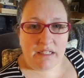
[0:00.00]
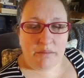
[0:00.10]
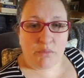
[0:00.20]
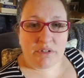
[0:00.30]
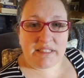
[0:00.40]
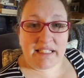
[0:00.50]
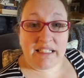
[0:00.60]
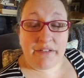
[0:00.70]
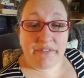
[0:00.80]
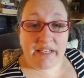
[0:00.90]
more
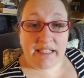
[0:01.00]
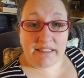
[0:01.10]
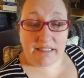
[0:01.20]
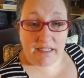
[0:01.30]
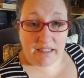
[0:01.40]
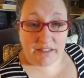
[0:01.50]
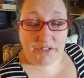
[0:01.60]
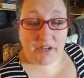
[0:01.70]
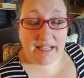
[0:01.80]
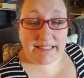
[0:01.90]
significant,
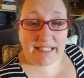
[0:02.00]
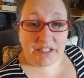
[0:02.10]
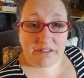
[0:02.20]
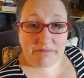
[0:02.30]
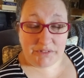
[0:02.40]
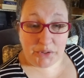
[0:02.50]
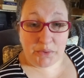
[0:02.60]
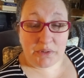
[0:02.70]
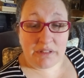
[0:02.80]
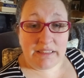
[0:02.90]
drastic
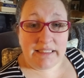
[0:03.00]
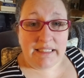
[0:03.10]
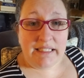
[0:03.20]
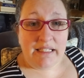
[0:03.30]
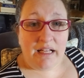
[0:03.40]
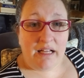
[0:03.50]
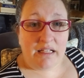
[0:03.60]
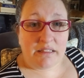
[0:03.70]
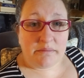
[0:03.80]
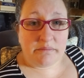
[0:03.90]
tool.
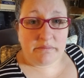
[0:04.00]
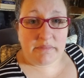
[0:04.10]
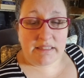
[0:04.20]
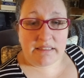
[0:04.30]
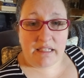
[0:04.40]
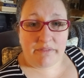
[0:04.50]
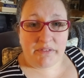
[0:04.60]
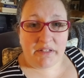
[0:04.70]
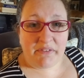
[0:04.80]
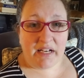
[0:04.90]
It's not
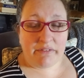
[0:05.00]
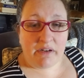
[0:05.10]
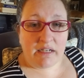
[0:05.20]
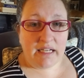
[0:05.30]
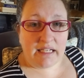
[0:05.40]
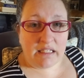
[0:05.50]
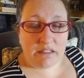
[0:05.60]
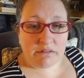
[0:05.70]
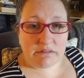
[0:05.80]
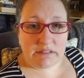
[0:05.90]
for the faint of heart, and I
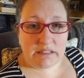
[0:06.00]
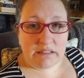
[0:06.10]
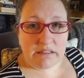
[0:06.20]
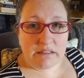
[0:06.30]
don't